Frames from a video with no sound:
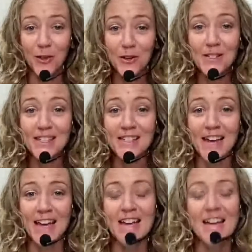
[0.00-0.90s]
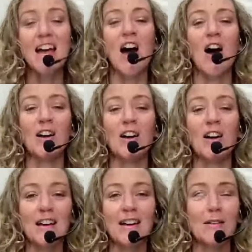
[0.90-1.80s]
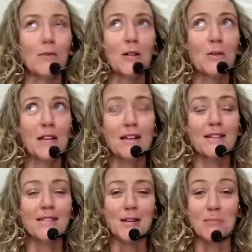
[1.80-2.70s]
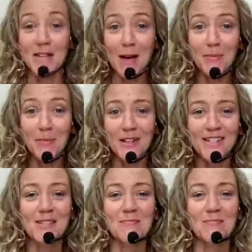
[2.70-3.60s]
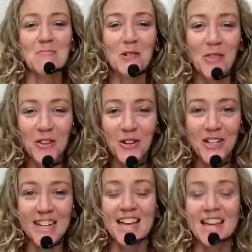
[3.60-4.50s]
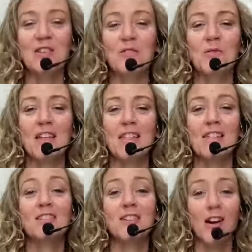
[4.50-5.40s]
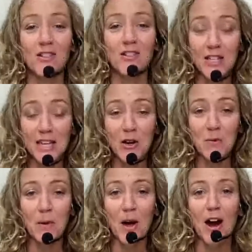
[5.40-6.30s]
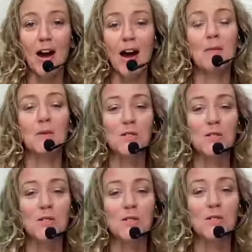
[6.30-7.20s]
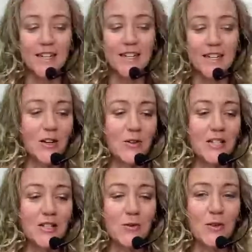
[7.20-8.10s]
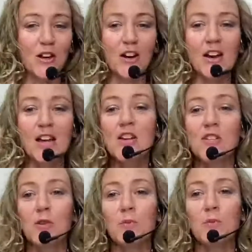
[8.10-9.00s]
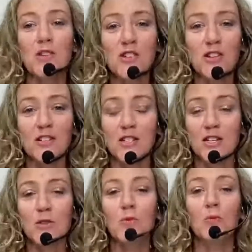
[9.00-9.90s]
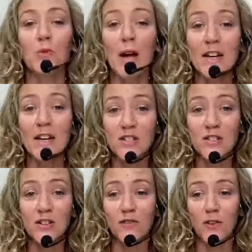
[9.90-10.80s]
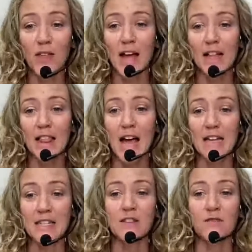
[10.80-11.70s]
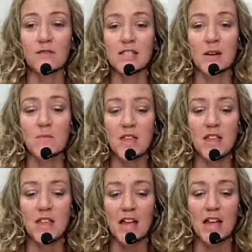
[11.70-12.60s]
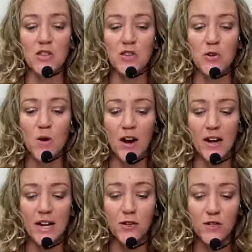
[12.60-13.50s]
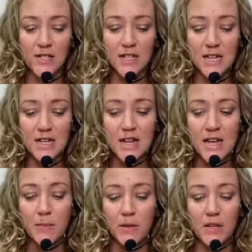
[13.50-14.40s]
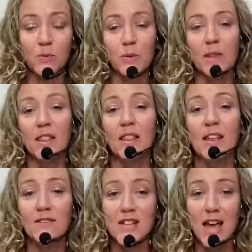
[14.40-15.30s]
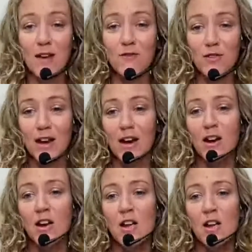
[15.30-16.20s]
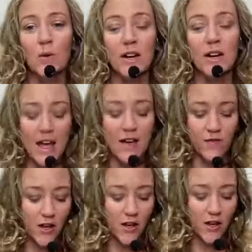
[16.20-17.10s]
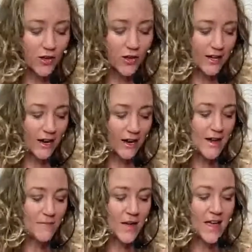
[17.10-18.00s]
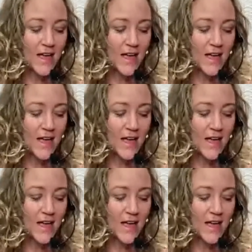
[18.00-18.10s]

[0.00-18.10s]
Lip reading: Thursday. What are we in? September 30th with Dr. Kiera Barr. I'm so excited to co-teach with her. So be sure to register for that class if it's something that you are interested in, because we would love to have you there. We're going to have a good time.